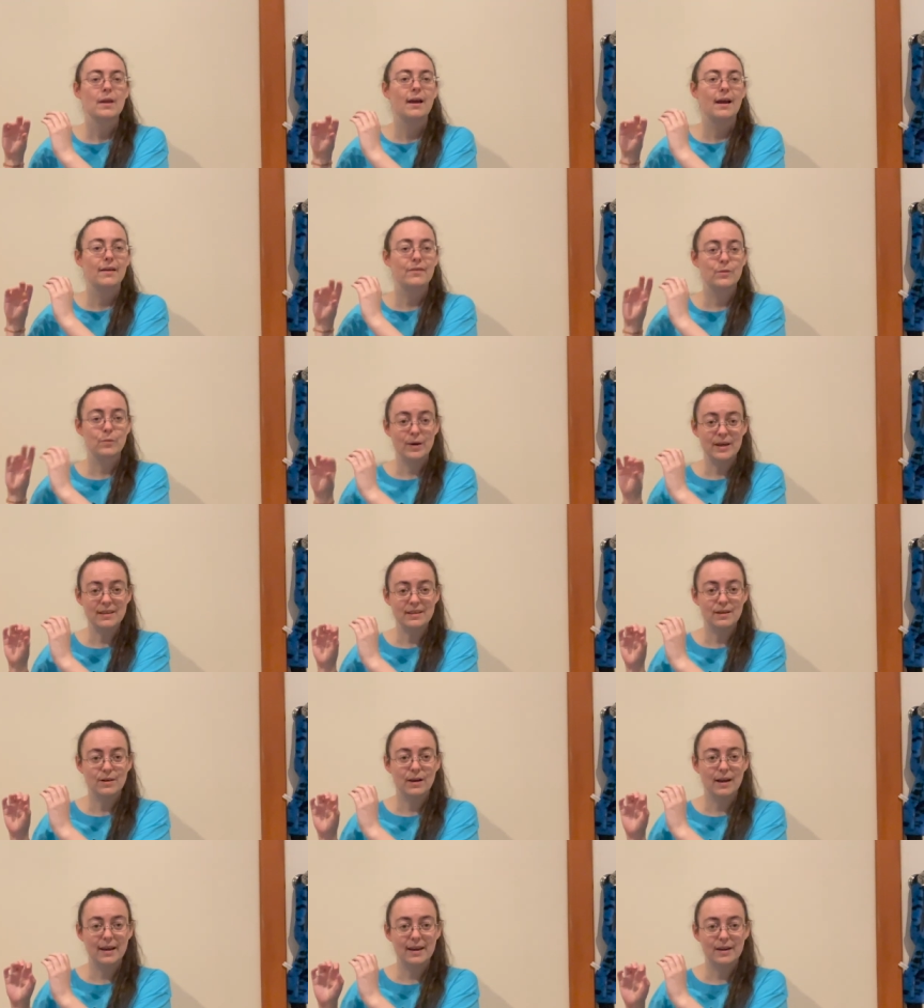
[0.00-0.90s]
And the way
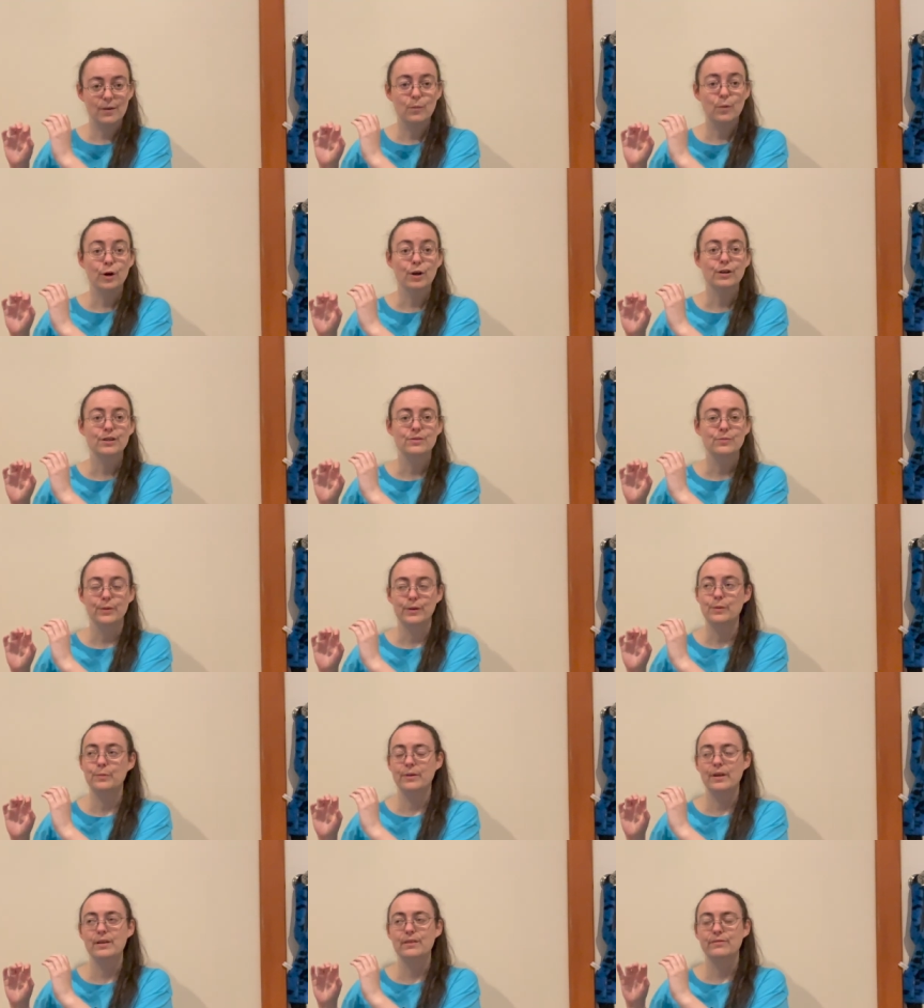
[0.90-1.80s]
that it works when you
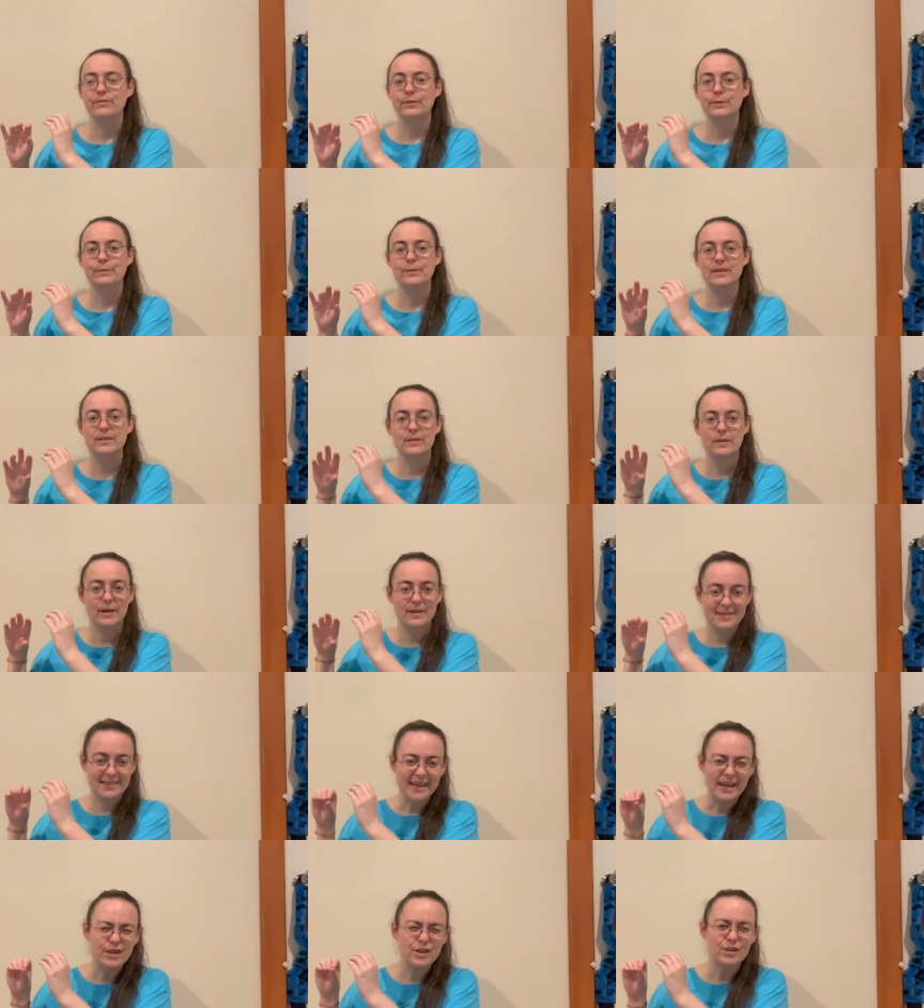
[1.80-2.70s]
play the flute is
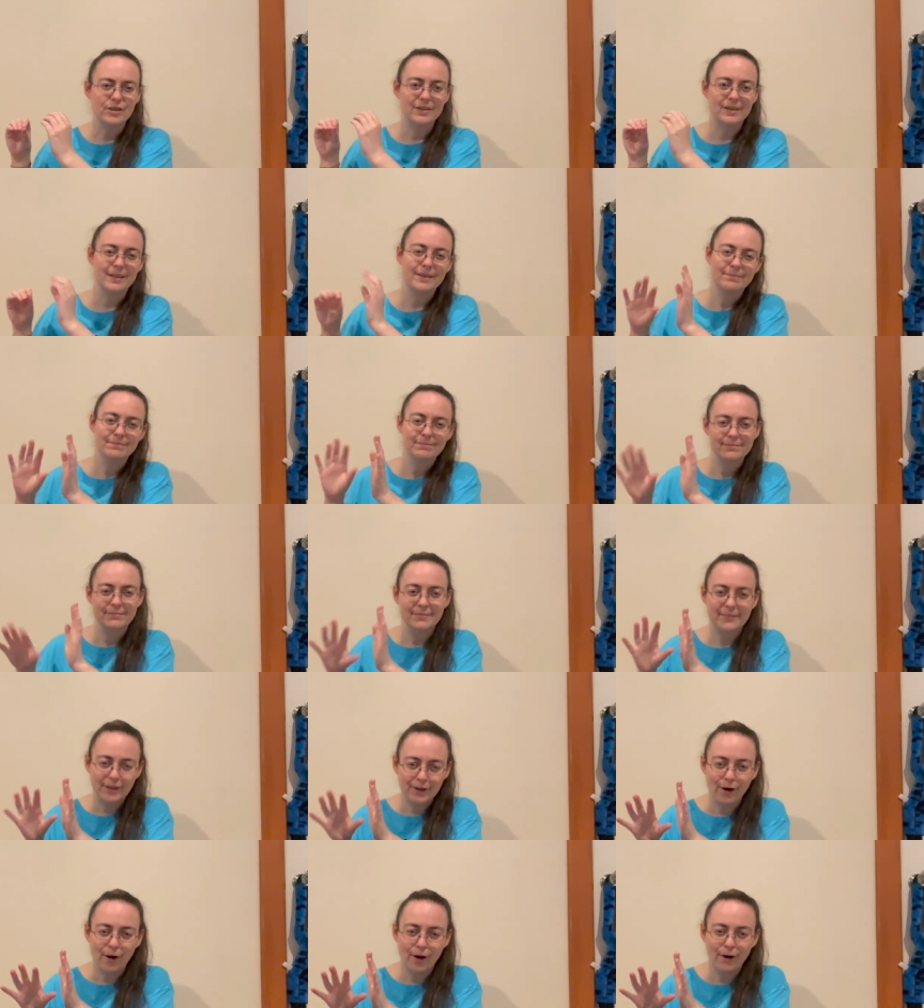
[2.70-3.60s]
essentially,
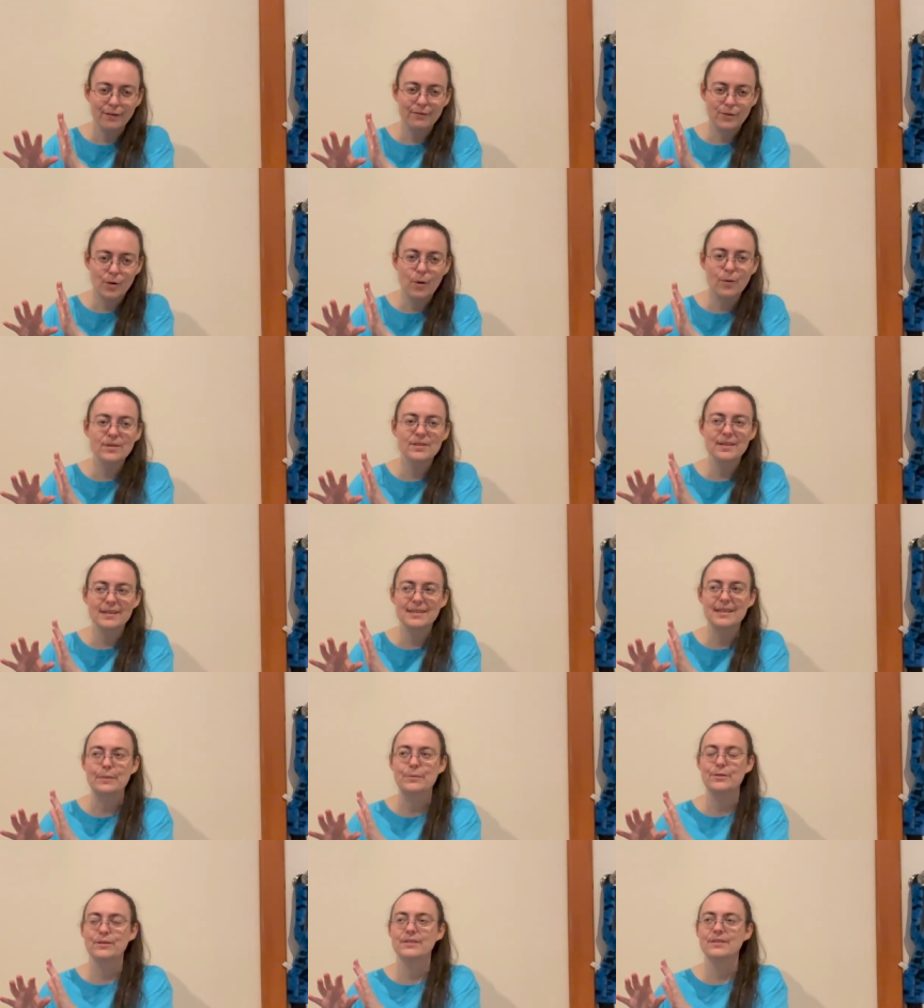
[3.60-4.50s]
there are of course
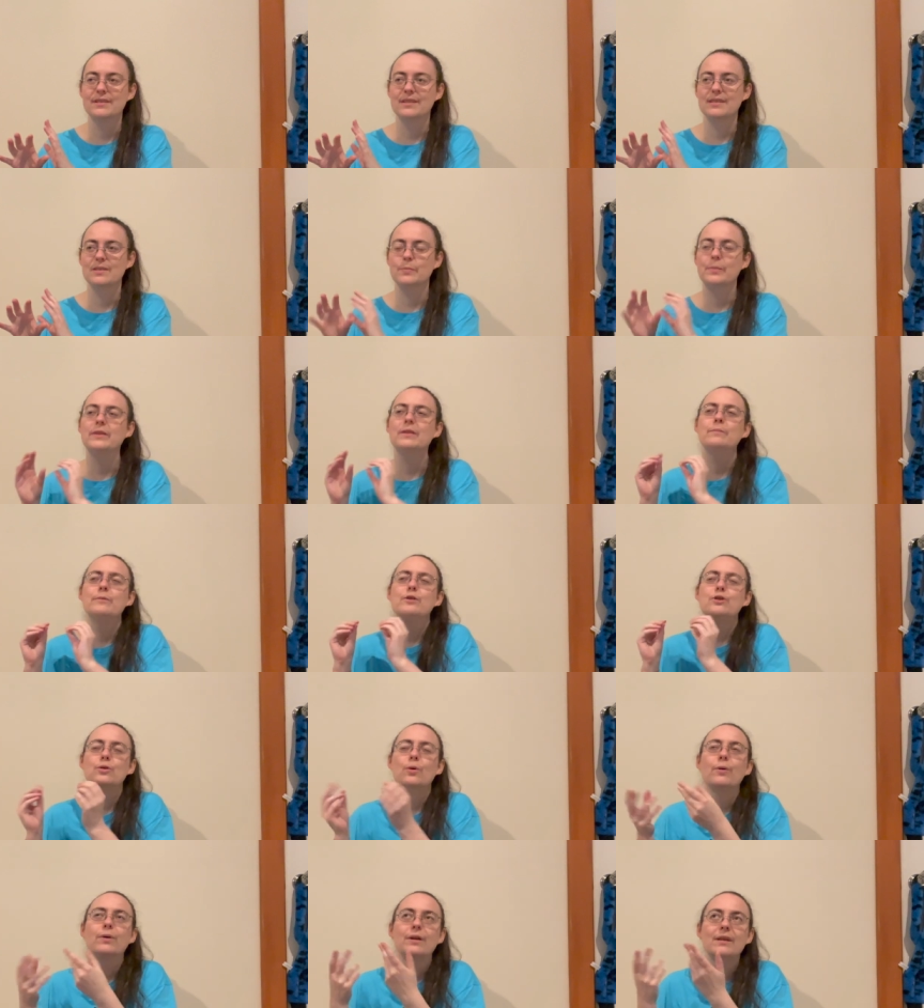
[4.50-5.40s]
exceptions to this, but the
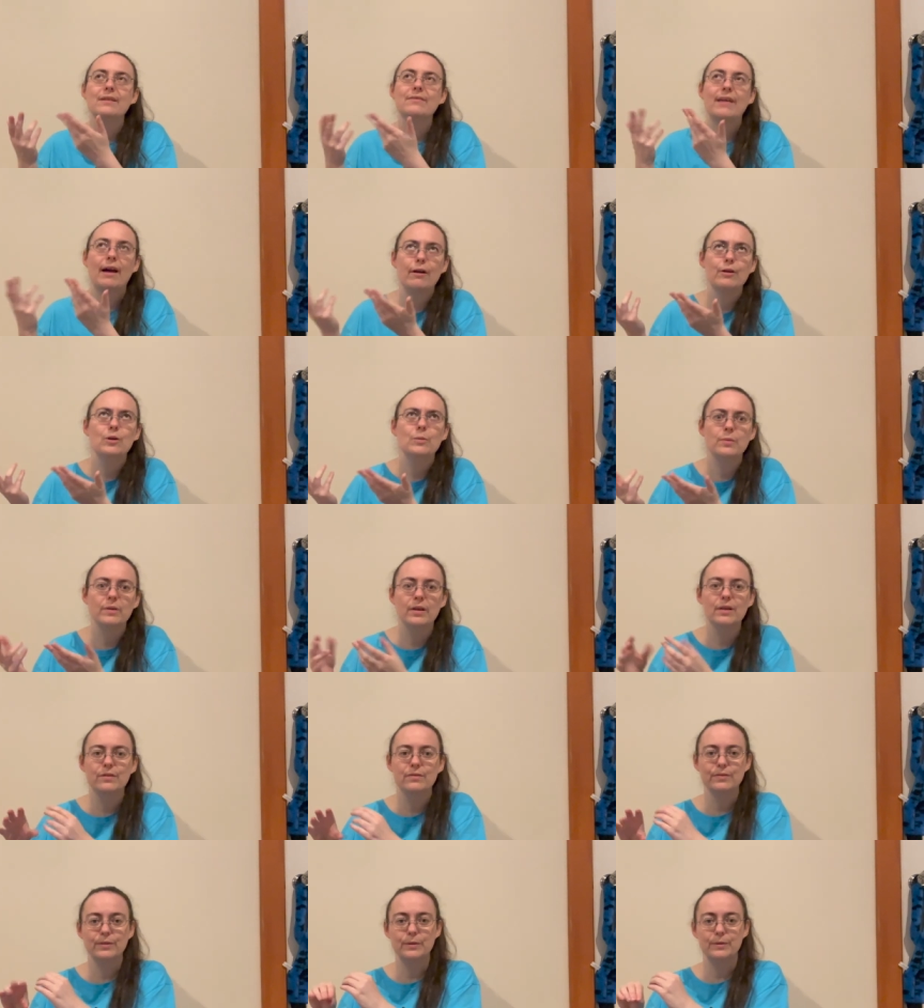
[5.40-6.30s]
majority of how you play
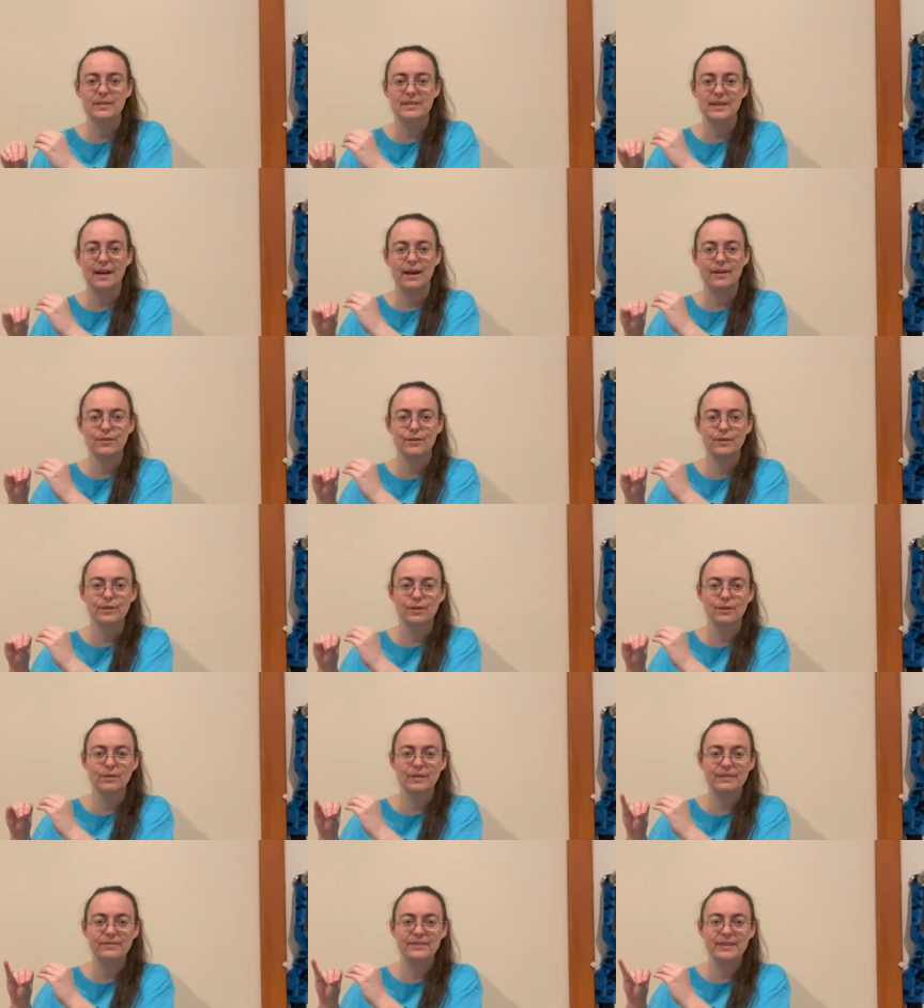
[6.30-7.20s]
the flute is either you're
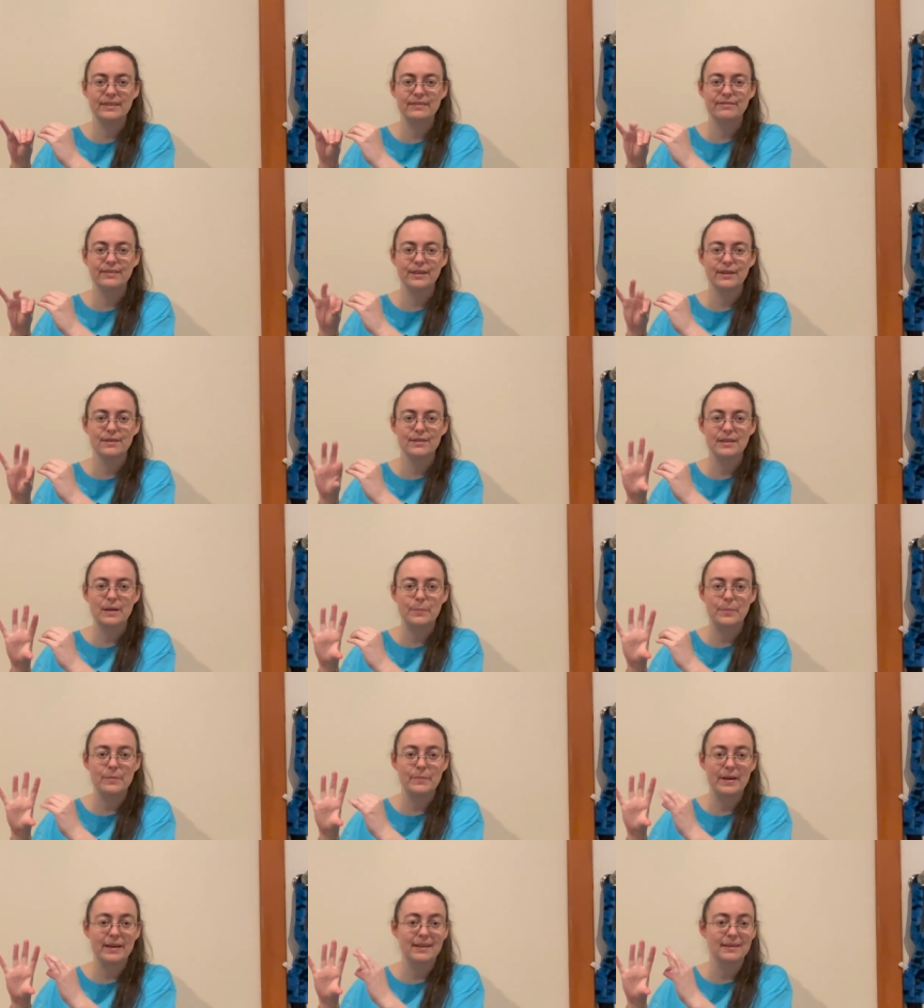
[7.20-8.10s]
lifting fingers up
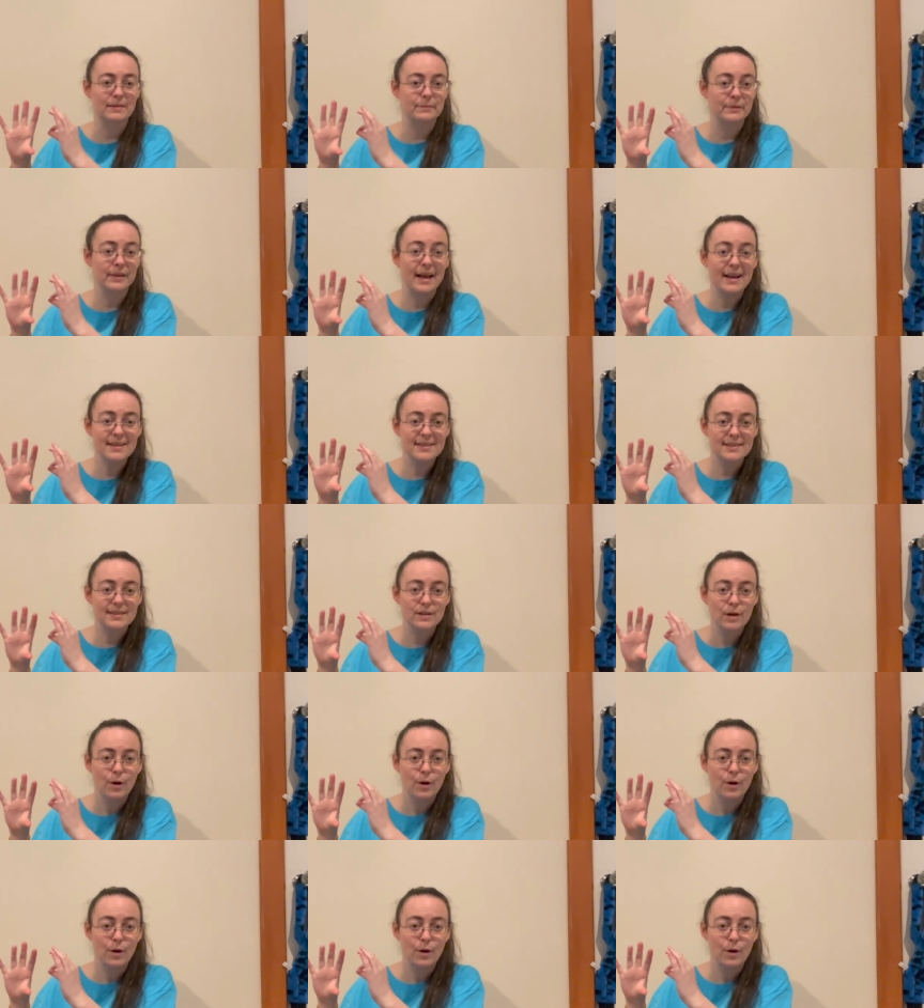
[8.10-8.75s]
and making them less,